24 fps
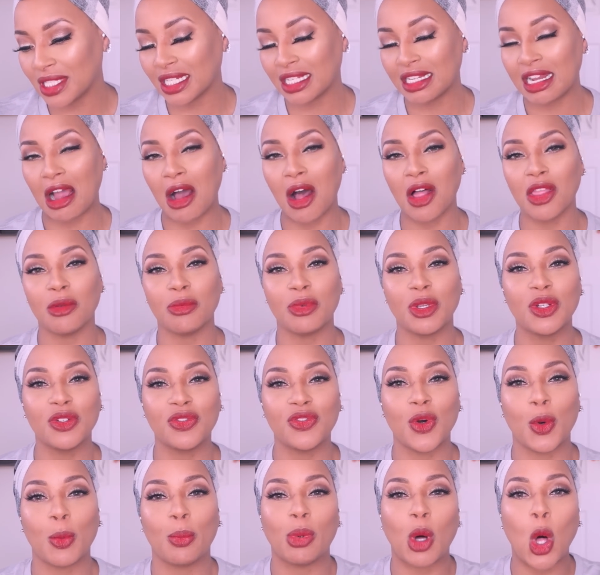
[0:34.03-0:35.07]
looking at all the
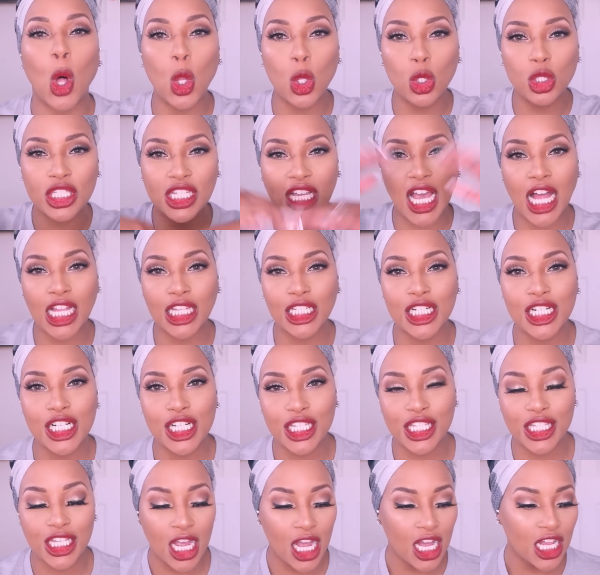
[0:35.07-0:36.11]
beautiful bold colors.